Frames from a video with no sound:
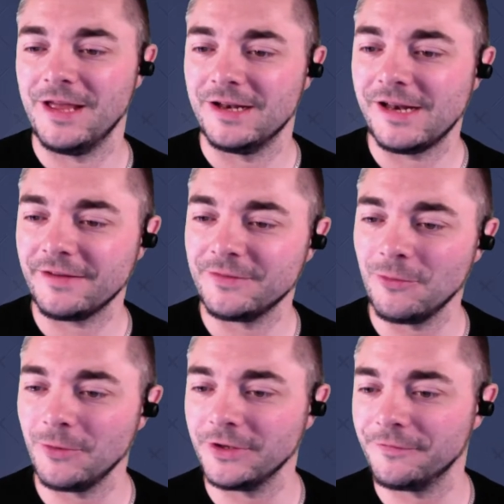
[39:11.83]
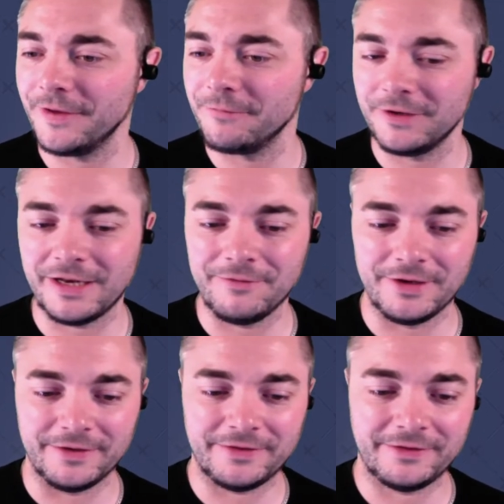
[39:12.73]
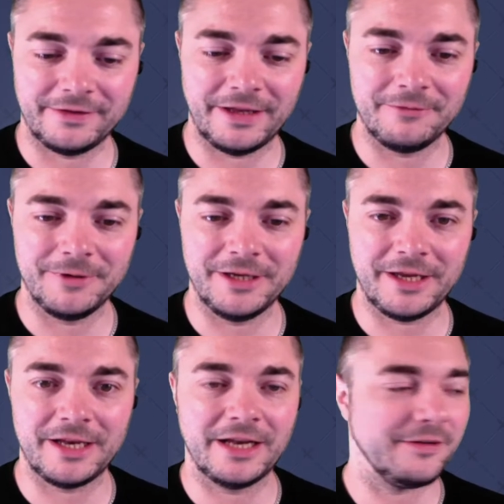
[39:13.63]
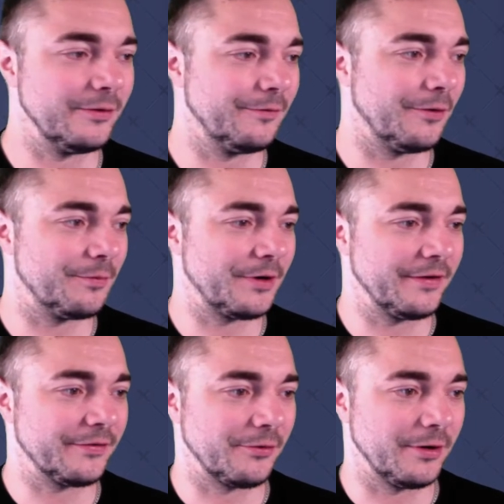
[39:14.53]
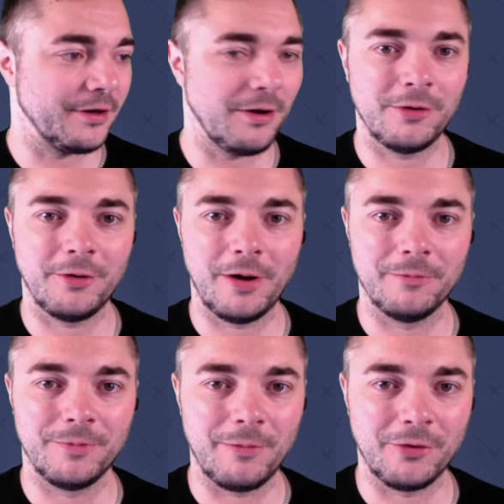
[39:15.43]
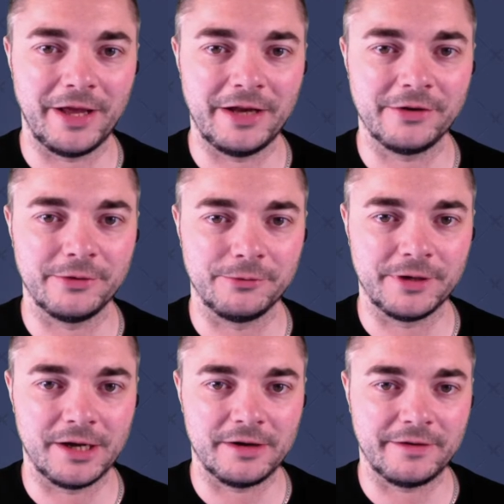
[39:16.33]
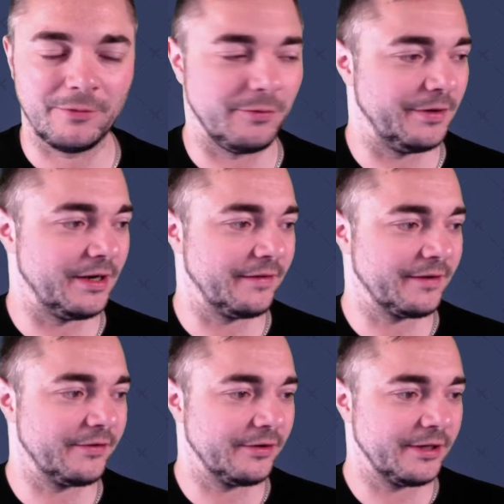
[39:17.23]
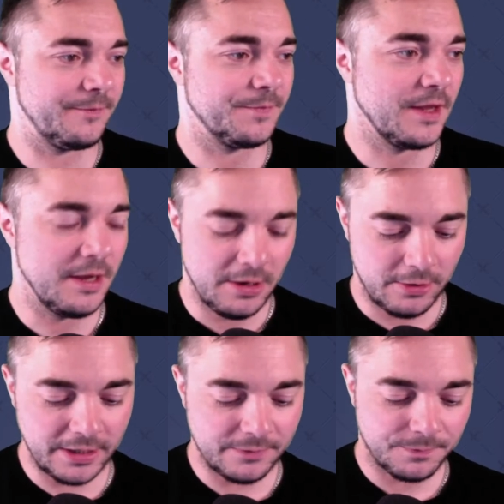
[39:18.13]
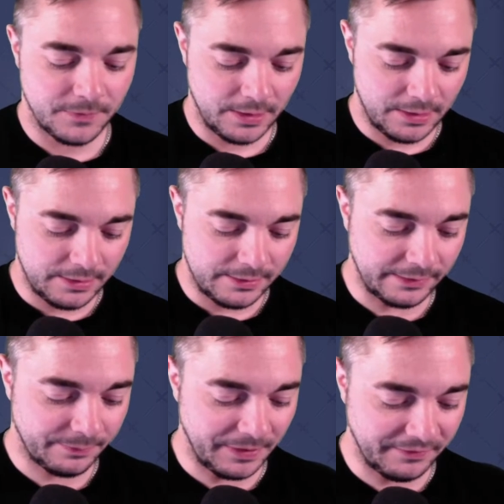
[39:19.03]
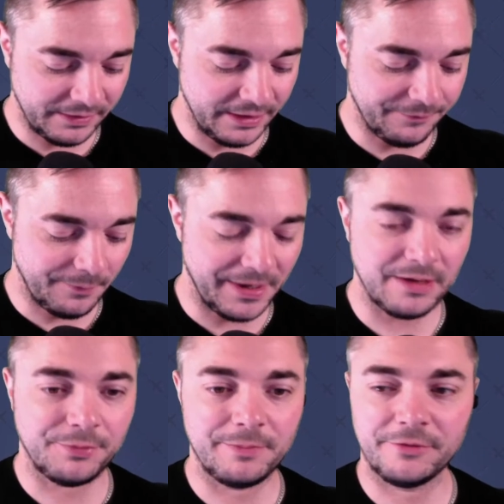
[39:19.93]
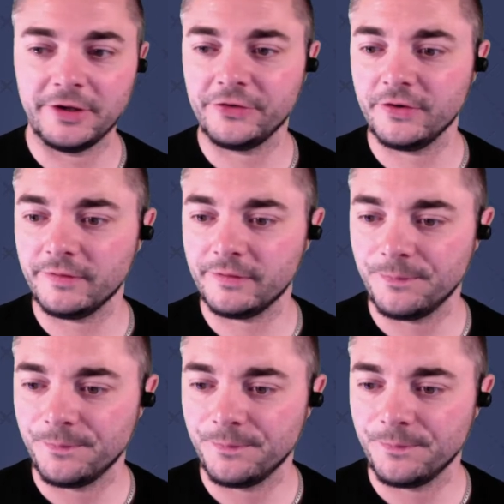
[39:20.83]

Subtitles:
Let us know what your favorite level is. Then we can enter you for the prize drawing. Although I'm gonna enter you regardless. I'm gonna be a nice guy today. Alright, that's basically it for battle preparations.